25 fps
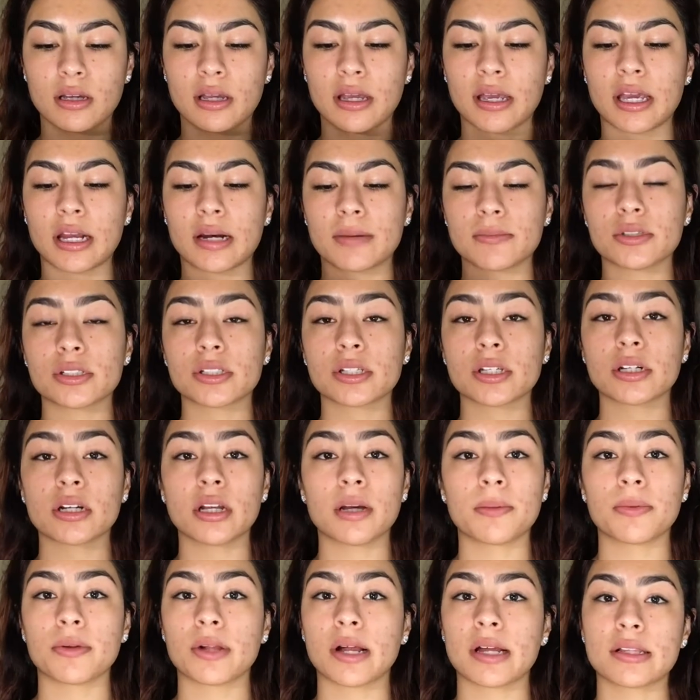And I'm just going to
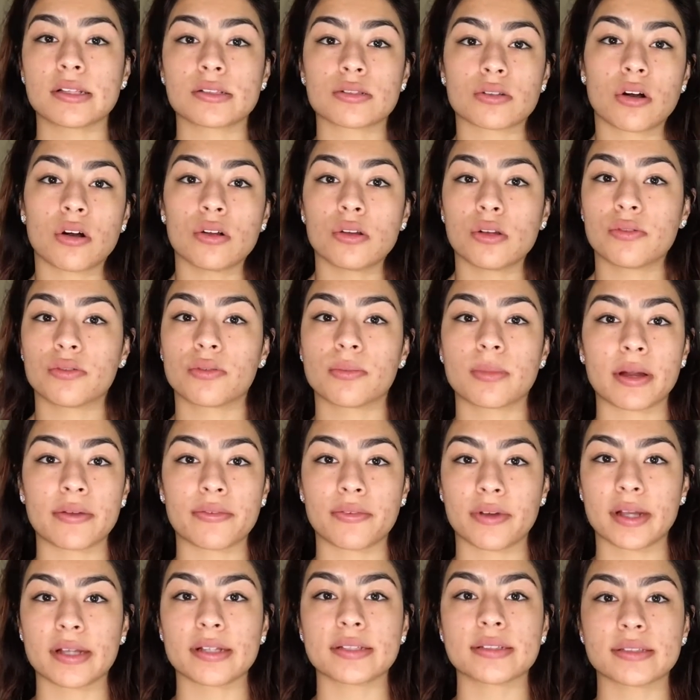apply this all over my
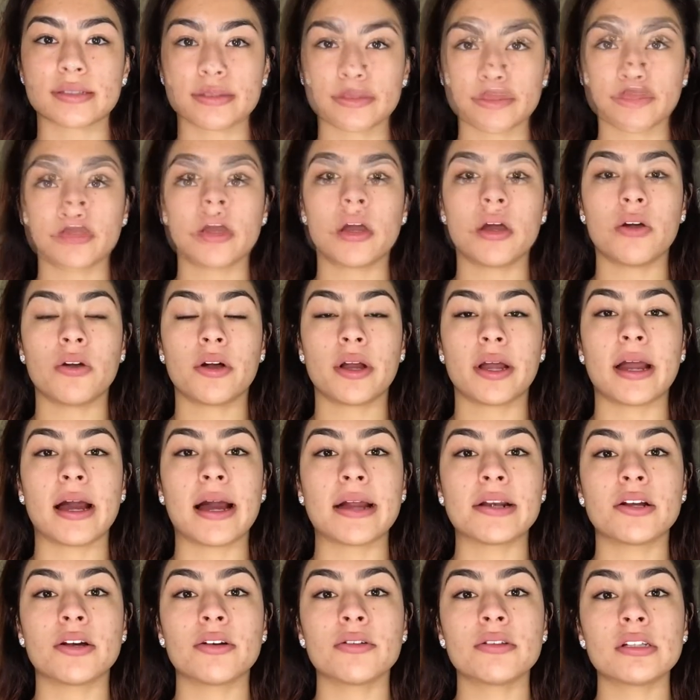face. Okay,
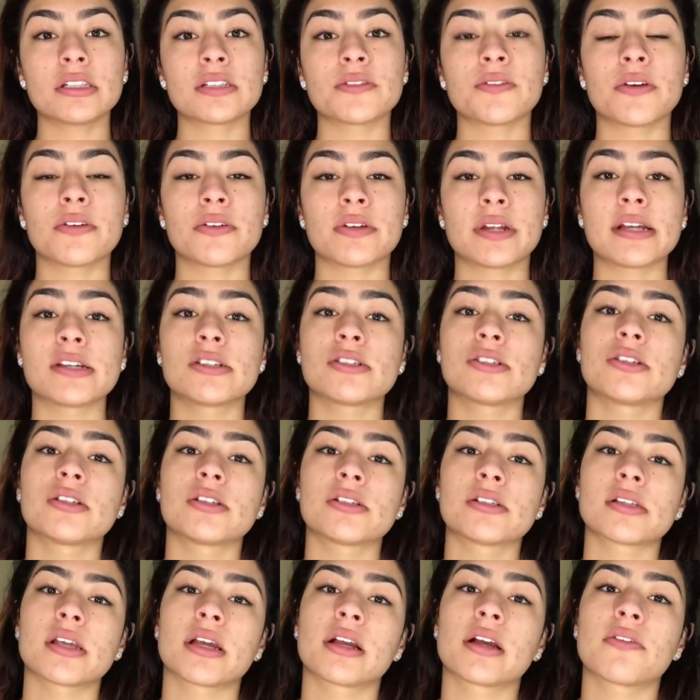I know this foundation
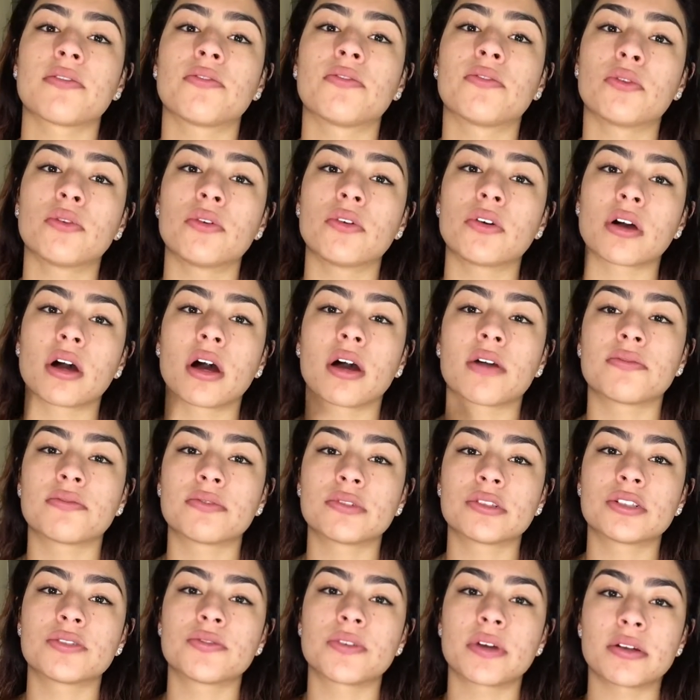is like a full
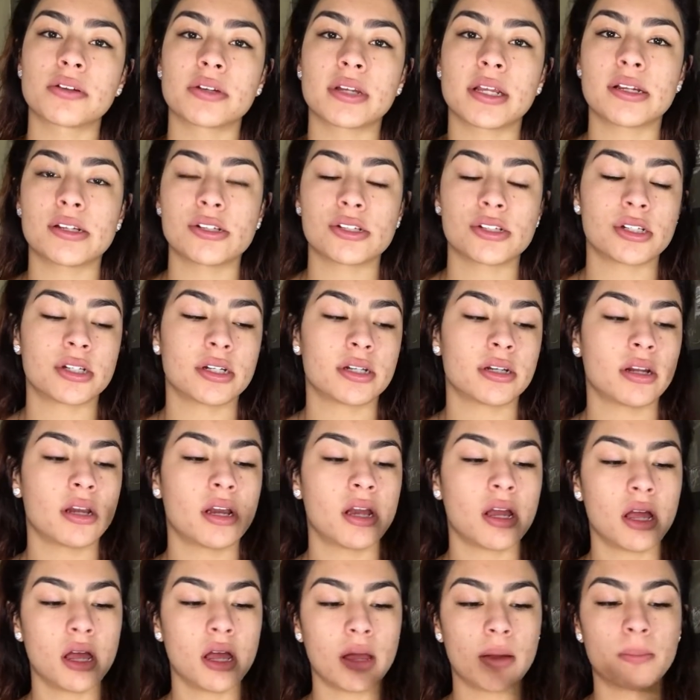coverage foundation,
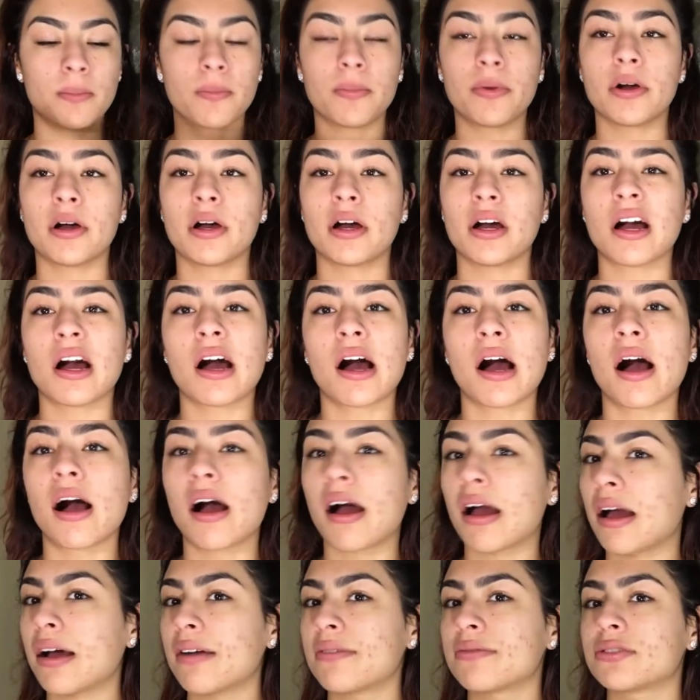but
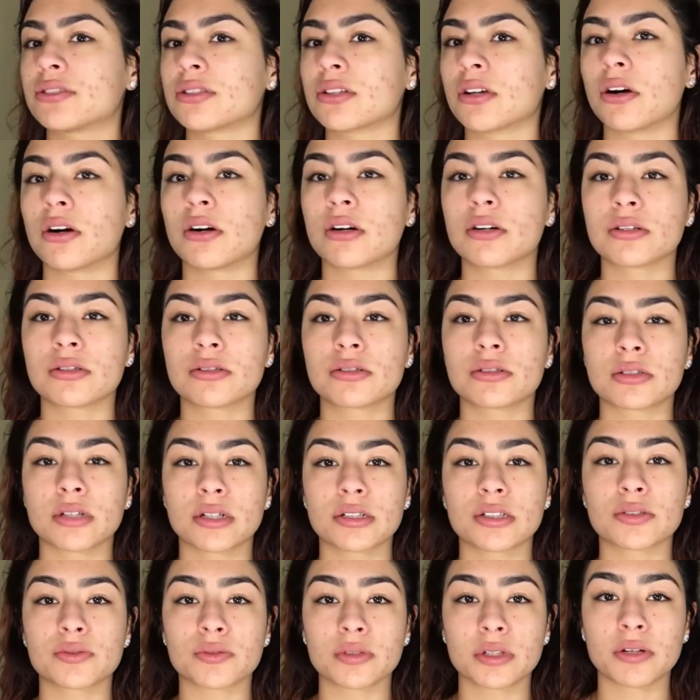I have scars, so I
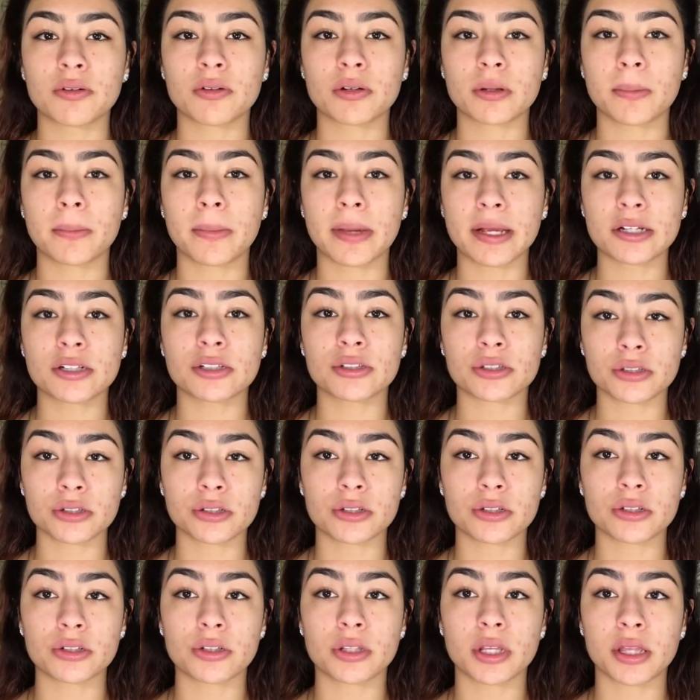just really want to make
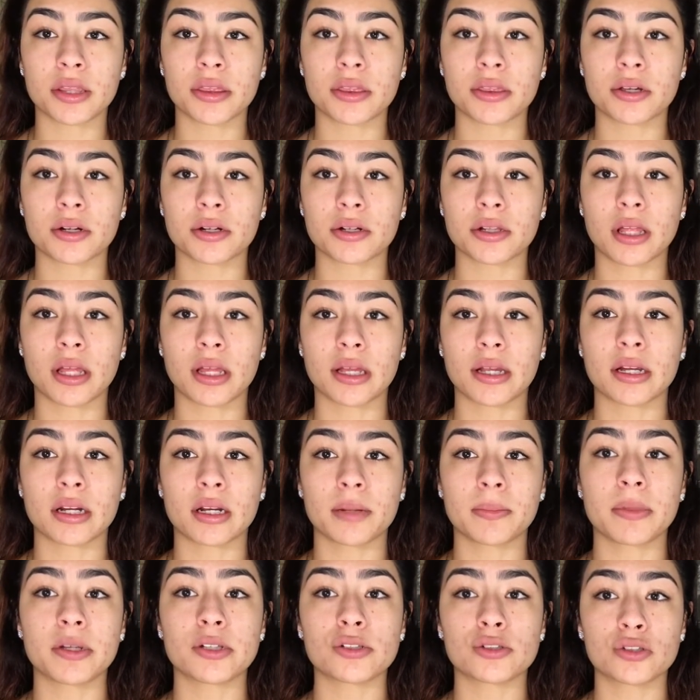sure that they're like going
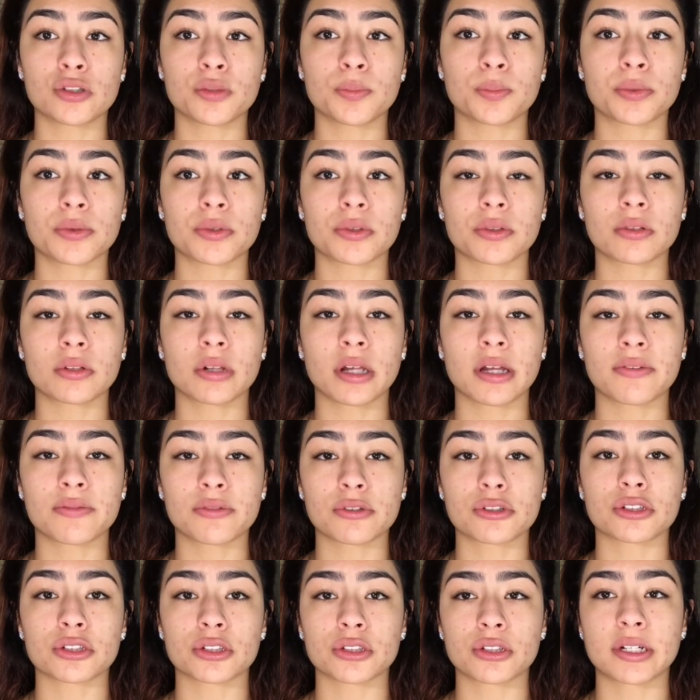to be super, like,
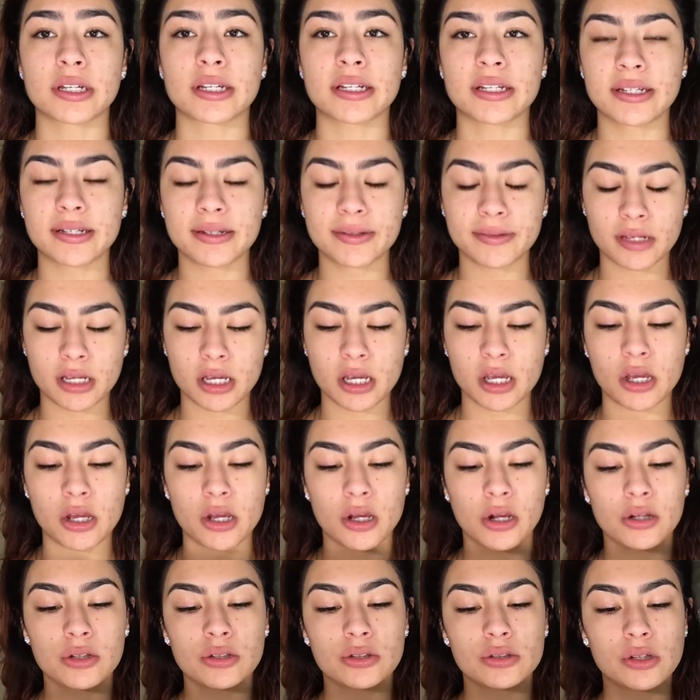for sure hidden.
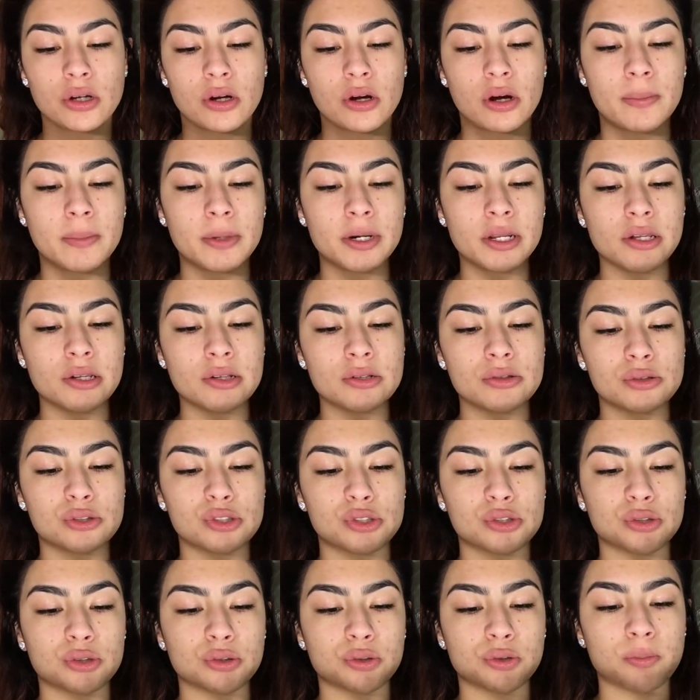So I'm going to use
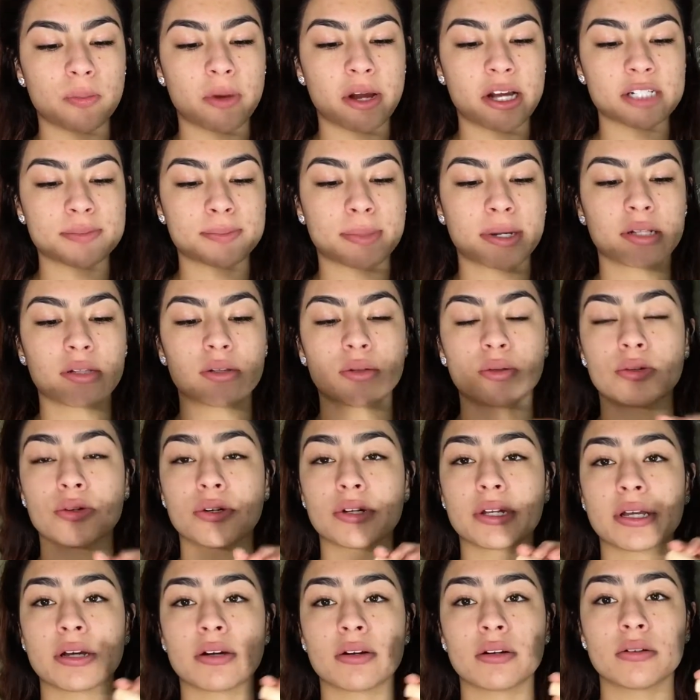True Match by
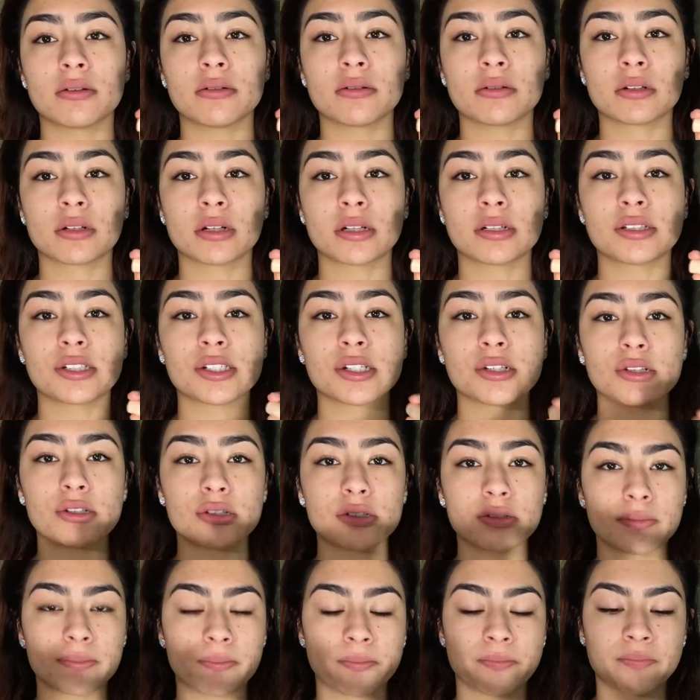L'Oreal concealer.